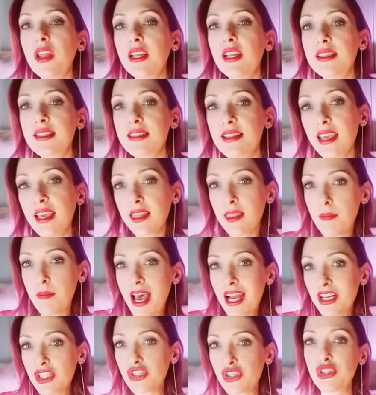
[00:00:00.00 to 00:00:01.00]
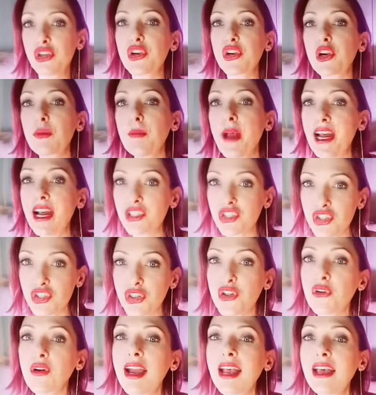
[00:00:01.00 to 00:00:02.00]
It's like the bachelor,
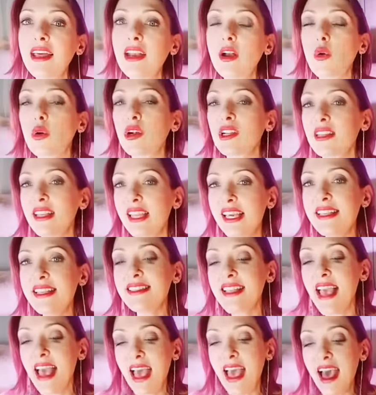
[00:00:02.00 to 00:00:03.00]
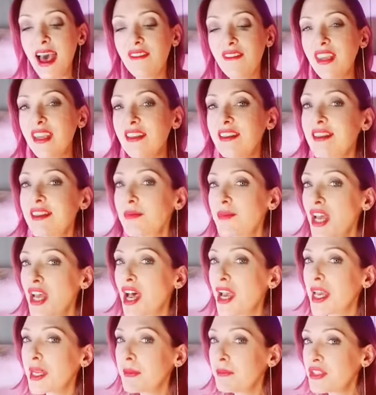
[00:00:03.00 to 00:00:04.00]
bachelorette, or at least having some
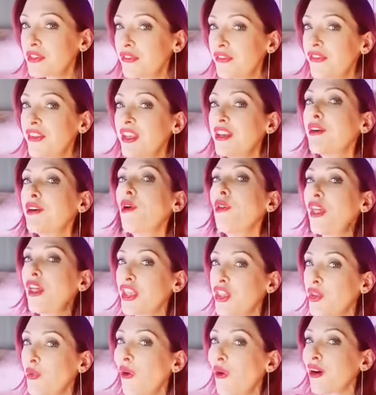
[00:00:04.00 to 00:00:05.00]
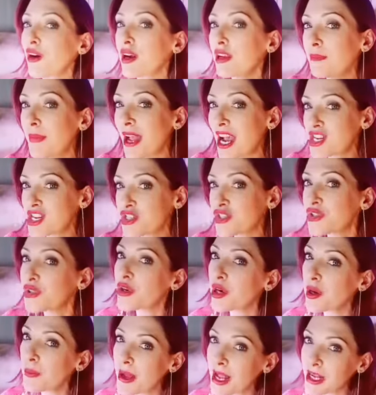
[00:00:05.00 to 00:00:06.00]
time to feel like you are a
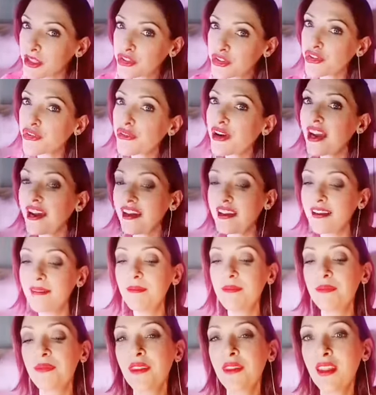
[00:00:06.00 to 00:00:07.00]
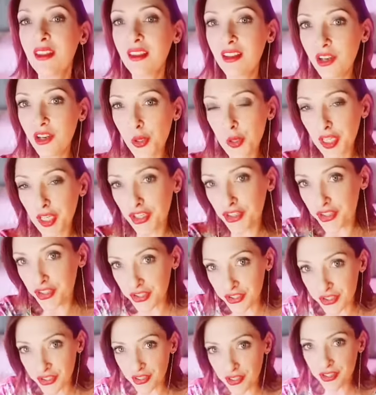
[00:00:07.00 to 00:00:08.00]
bachelor or bachelorette. You know, like you're
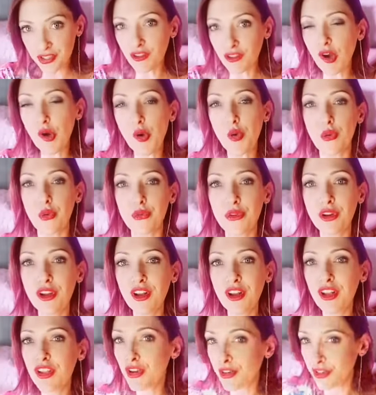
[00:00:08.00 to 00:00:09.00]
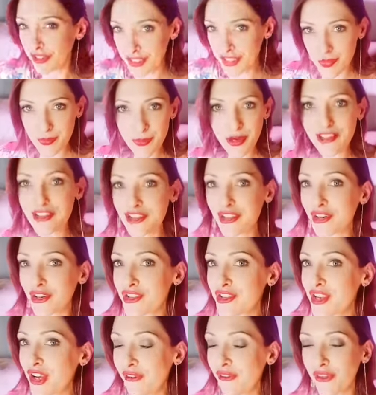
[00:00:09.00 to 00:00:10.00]
good on your own. You're expressing
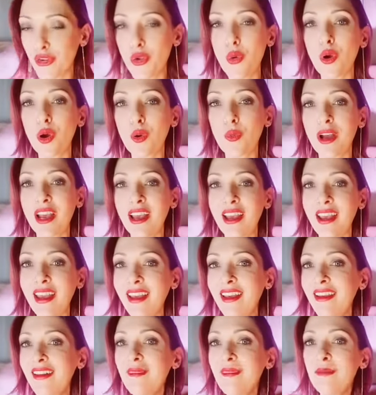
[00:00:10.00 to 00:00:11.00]
yourself your way.